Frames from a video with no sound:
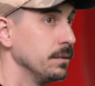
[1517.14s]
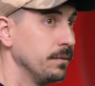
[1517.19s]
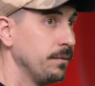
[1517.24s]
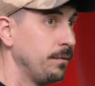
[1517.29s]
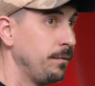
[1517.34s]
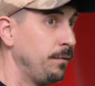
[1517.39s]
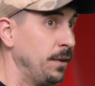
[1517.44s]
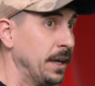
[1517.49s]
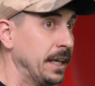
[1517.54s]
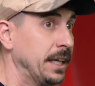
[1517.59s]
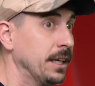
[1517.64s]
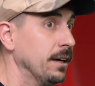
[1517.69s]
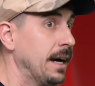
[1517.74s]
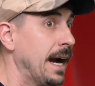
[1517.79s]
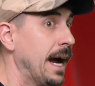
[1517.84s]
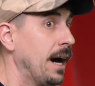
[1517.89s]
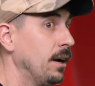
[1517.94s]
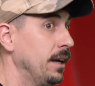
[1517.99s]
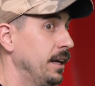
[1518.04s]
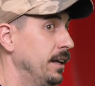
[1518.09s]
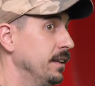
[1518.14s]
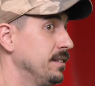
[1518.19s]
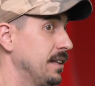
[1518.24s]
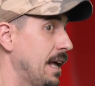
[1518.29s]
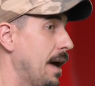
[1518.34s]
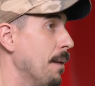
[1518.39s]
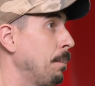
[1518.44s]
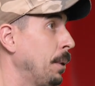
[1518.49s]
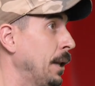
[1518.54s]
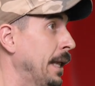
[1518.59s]
Figure out, is
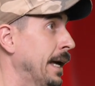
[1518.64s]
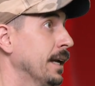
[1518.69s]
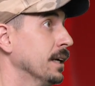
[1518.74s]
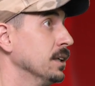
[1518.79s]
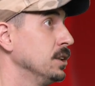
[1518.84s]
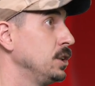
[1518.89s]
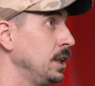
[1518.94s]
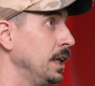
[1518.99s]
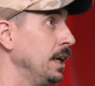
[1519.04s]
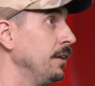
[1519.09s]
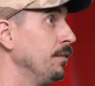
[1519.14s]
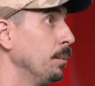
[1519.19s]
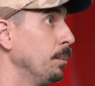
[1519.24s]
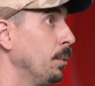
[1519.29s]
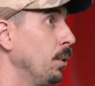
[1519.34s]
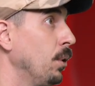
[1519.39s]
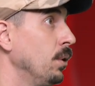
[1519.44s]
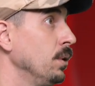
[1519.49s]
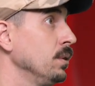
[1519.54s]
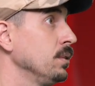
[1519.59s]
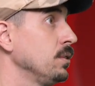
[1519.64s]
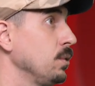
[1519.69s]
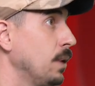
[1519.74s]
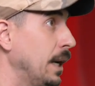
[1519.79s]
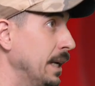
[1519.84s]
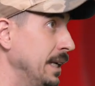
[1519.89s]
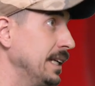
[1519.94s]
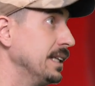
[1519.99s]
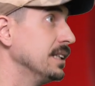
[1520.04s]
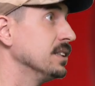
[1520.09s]
that plan achievable? Do
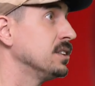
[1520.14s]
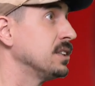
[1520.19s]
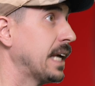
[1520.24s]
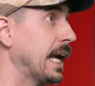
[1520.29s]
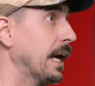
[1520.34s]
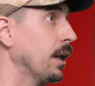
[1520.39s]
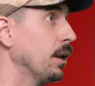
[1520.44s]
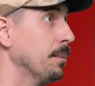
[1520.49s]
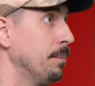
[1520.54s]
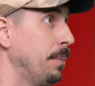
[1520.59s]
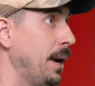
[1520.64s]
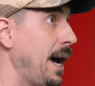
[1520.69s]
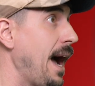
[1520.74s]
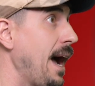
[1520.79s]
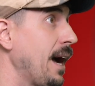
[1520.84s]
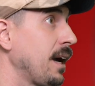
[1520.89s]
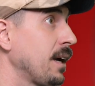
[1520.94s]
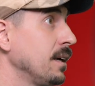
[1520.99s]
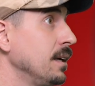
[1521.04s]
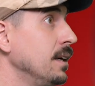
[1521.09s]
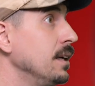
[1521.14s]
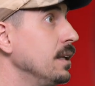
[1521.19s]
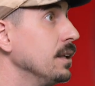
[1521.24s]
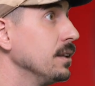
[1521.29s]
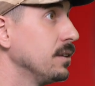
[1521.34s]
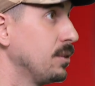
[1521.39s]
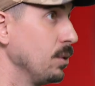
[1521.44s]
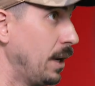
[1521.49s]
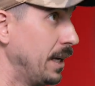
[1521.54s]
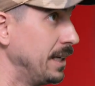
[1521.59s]
I need to scale it back?
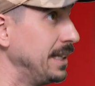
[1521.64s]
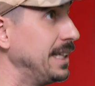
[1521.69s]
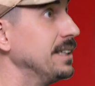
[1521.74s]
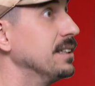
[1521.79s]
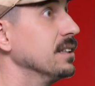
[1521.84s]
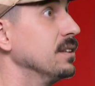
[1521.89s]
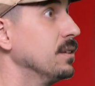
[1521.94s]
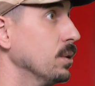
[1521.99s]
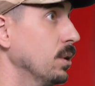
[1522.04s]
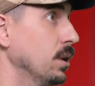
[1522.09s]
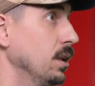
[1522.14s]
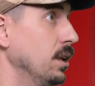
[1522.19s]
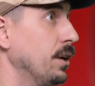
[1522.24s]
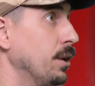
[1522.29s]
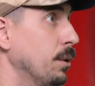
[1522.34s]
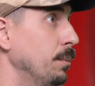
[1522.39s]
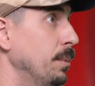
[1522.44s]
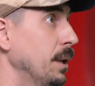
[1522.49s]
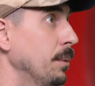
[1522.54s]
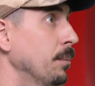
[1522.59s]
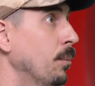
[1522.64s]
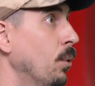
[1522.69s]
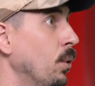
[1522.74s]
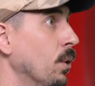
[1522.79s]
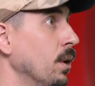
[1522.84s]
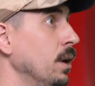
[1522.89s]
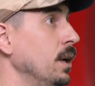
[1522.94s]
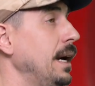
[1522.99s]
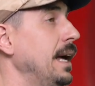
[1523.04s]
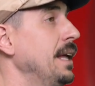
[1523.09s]
Do I need to do a little bit
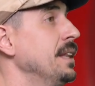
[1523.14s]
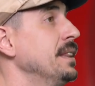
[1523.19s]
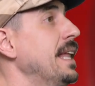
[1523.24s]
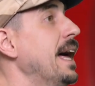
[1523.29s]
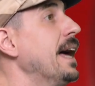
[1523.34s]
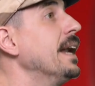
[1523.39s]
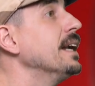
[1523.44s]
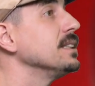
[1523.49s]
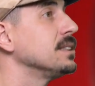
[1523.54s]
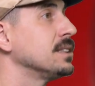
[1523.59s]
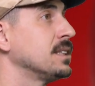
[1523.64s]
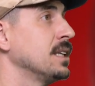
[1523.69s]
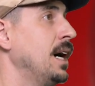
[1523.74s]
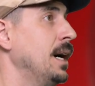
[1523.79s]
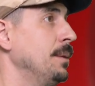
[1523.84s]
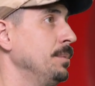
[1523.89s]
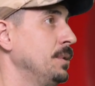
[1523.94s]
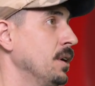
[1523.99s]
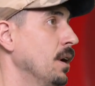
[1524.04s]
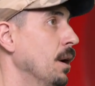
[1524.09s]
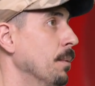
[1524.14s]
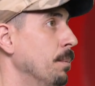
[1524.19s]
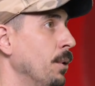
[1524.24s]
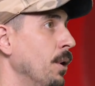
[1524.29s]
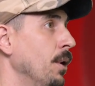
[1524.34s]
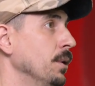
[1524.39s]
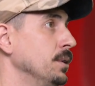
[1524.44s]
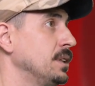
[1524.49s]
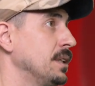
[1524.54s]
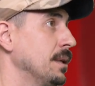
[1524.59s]
more? And then it's time to
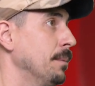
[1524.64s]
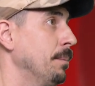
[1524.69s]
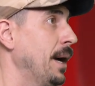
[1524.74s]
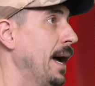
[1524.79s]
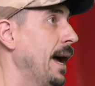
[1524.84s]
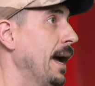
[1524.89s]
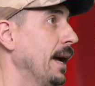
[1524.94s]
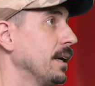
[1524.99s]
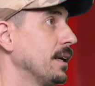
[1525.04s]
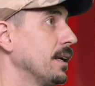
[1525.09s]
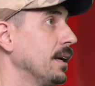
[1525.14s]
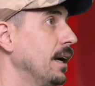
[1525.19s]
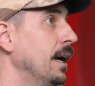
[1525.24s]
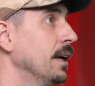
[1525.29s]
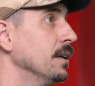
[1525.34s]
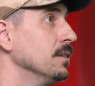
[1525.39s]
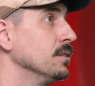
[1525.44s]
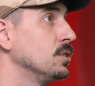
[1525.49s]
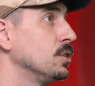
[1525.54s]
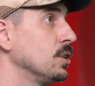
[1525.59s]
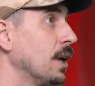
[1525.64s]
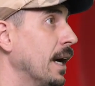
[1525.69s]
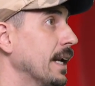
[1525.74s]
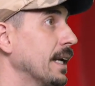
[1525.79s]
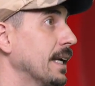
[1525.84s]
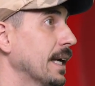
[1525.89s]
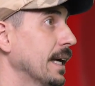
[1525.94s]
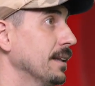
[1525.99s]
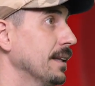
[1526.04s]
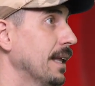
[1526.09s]
approach the bank and try
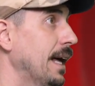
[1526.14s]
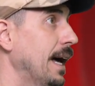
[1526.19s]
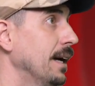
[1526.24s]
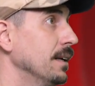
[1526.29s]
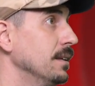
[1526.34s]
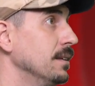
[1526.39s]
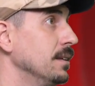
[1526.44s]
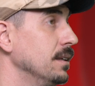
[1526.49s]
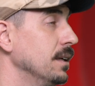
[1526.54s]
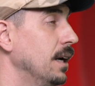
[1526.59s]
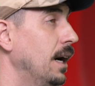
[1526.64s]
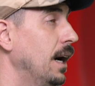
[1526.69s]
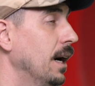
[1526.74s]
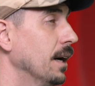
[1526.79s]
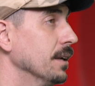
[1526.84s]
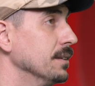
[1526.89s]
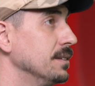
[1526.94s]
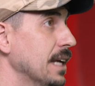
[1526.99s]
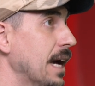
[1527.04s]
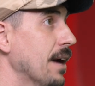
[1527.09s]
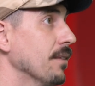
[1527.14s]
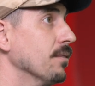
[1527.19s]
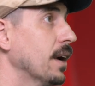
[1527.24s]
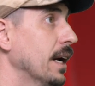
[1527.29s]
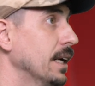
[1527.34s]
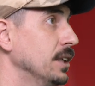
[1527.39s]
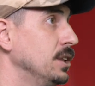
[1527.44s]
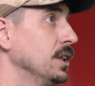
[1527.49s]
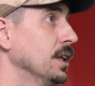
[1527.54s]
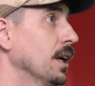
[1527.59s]
to get that debt
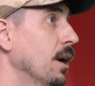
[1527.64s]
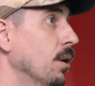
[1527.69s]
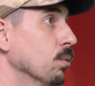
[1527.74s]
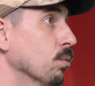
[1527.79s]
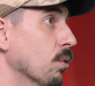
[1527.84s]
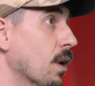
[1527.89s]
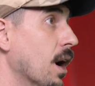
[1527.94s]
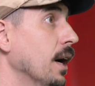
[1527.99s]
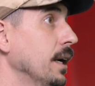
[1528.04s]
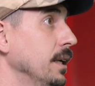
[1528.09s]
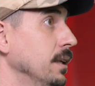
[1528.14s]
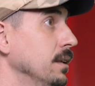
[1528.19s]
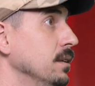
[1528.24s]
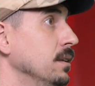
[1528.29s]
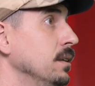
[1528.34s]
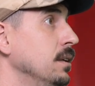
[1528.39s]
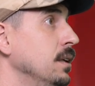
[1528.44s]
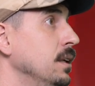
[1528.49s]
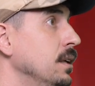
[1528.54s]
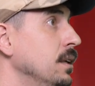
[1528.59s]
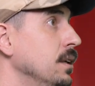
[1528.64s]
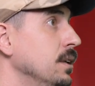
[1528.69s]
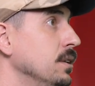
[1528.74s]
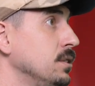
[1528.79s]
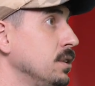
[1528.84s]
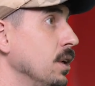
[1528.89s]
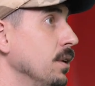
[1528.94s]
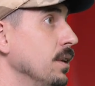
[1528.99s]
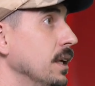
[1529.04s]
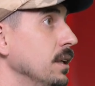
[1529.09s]
ratio right
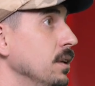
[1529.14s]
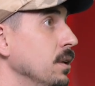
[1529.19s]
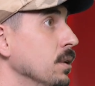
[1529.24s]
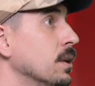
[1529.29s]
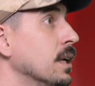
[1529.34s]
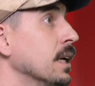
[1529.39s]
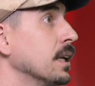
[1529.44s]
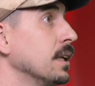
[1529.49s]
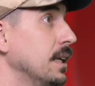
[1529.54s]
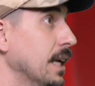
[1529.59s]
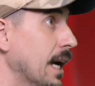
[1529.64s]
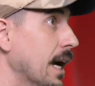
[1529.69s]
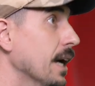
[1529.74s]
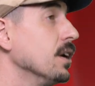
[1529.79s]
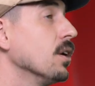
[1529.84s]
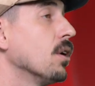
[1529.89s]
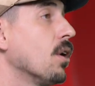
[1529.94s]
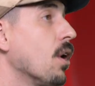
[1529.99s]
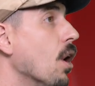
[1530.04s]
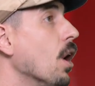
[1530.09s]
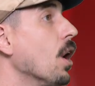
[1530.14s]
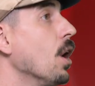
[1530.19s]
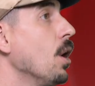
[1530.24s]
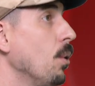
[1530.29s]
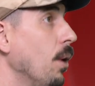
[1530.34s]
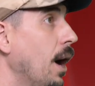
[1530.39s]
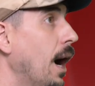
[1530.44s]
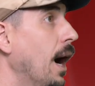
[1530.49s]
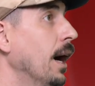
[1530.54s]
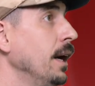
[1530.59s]
so that you can get your
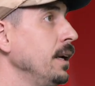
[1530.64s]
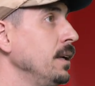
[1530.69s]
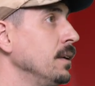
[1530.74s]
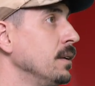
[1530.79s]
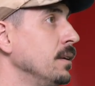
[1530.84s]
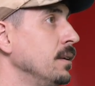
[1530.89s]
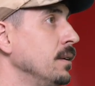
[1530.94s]
ROI.